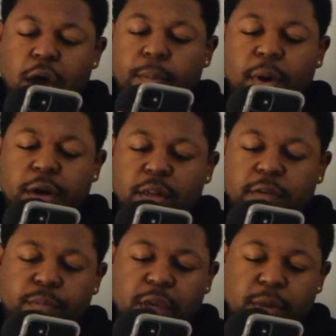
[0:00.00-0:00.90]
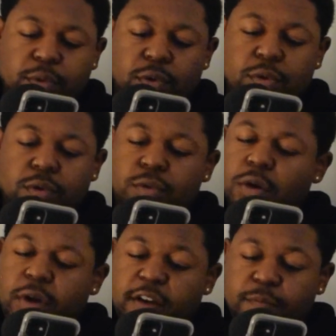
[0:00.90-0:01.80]
a bundle of people who
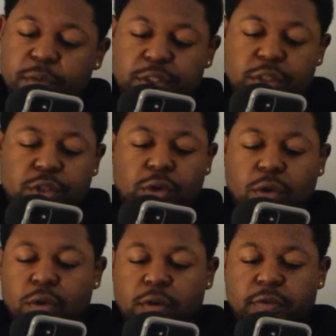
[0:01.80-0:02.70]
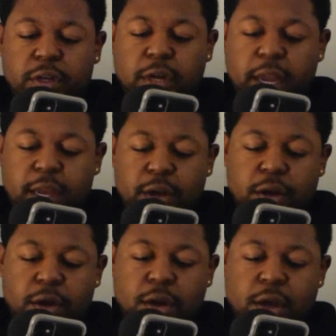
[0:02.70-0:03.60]
don't have much control over their anger,